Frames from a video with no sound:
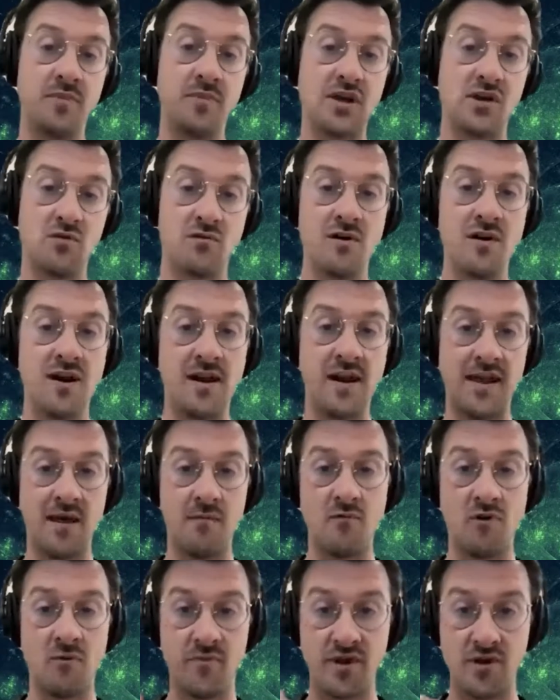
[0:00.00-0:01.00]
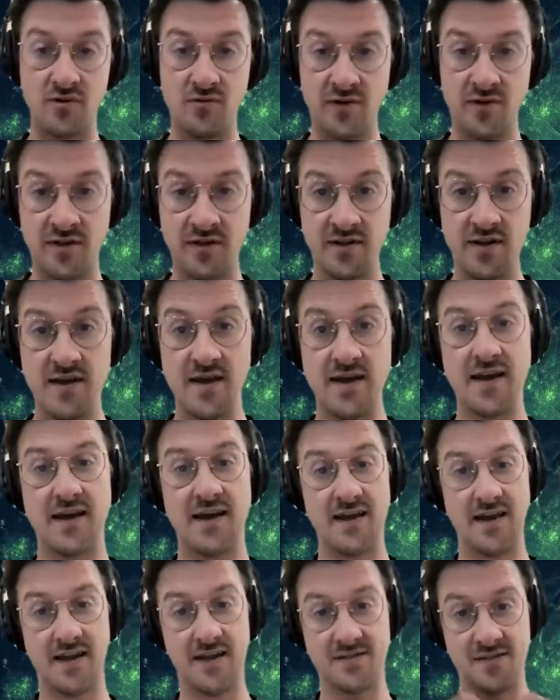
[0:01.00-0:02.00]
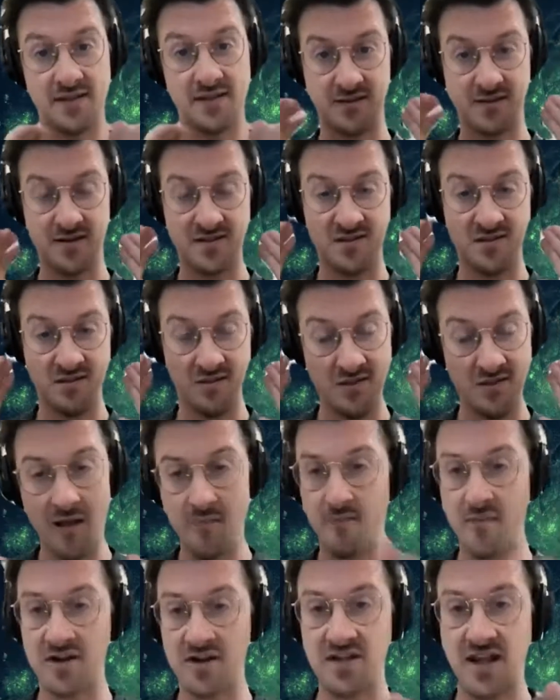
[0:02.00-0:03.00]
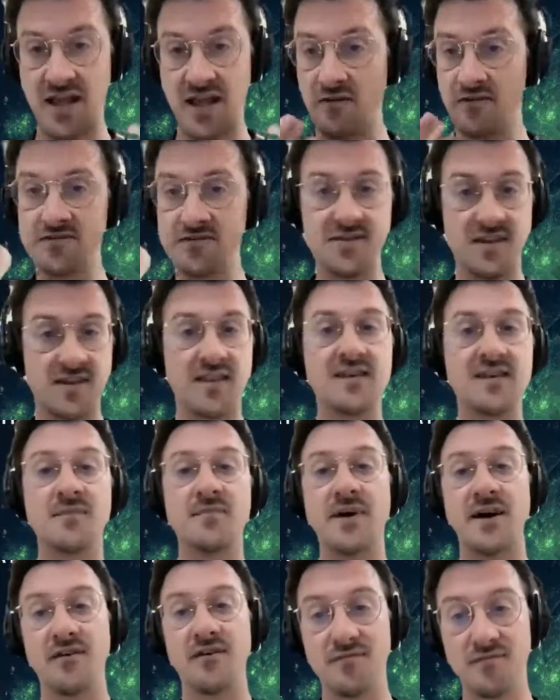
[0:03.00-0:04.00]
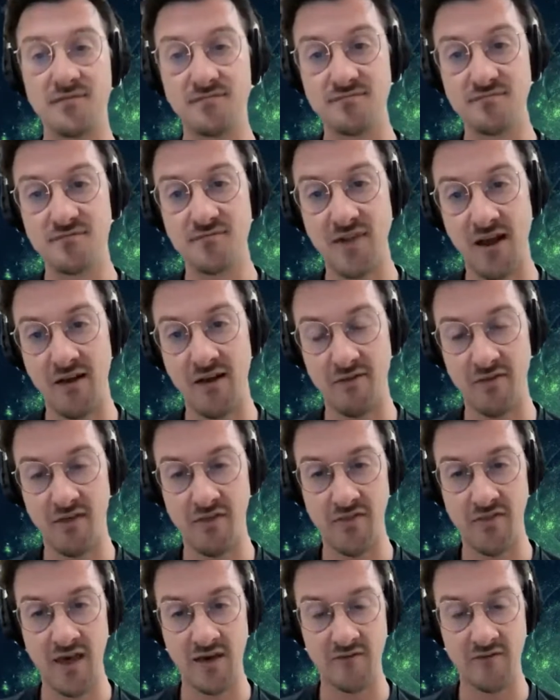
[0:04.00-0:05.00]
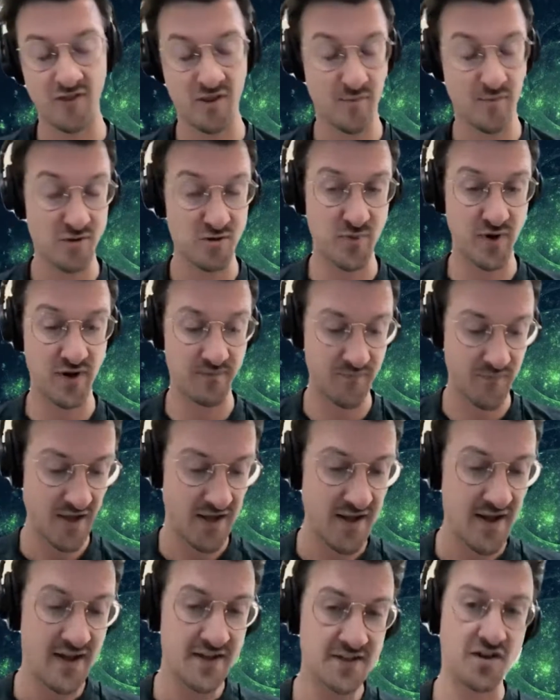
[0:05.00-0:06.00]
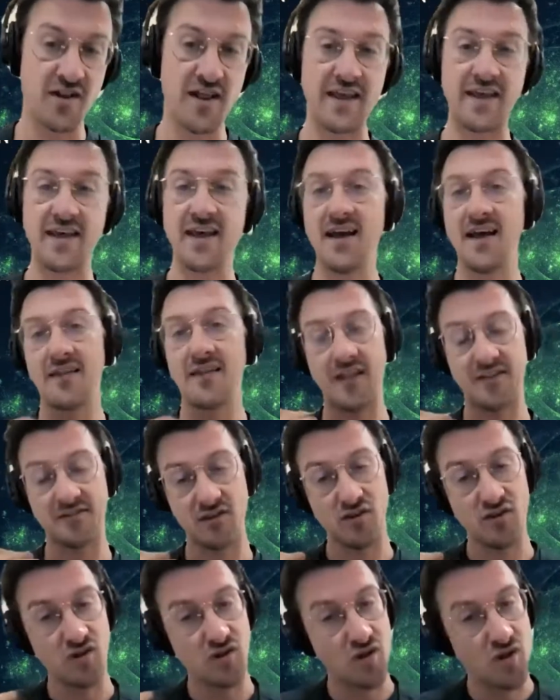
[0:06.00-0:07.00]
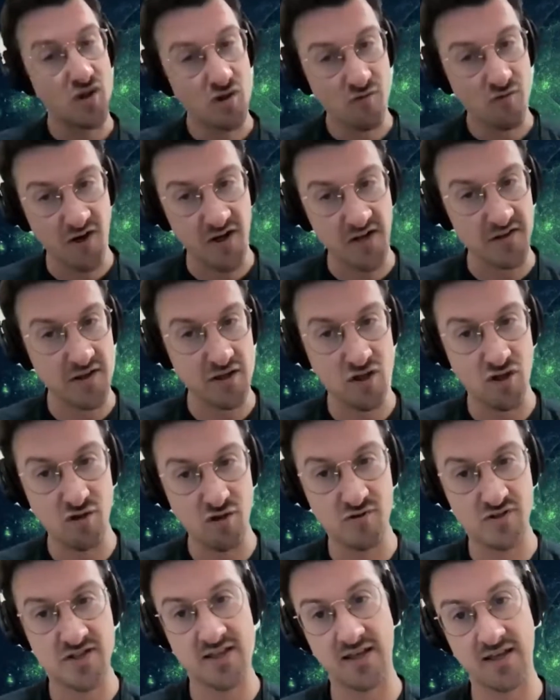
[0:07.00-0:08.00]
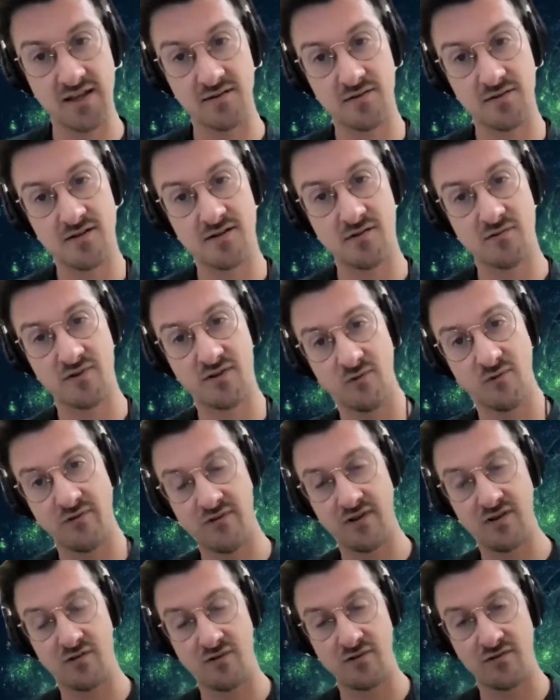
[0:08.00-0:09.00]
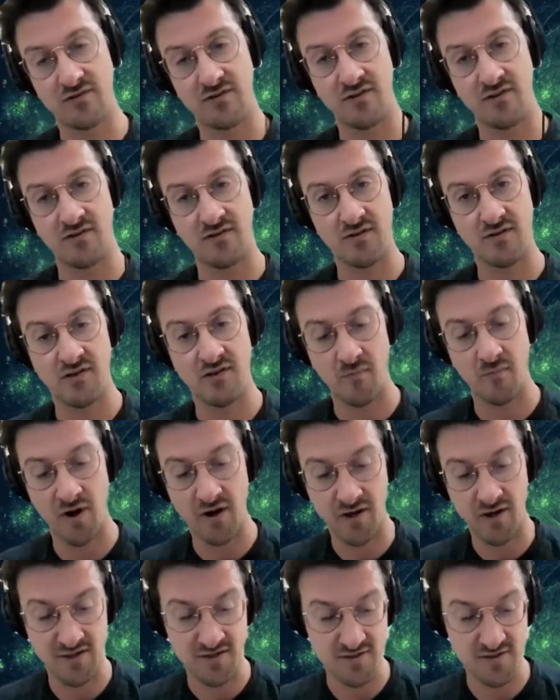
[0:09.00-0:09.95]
Bitcoin and I get more Bitcoin. And it's like, there's not much else to think about other than that for the most part. So like, that's a critically huge thing to the market.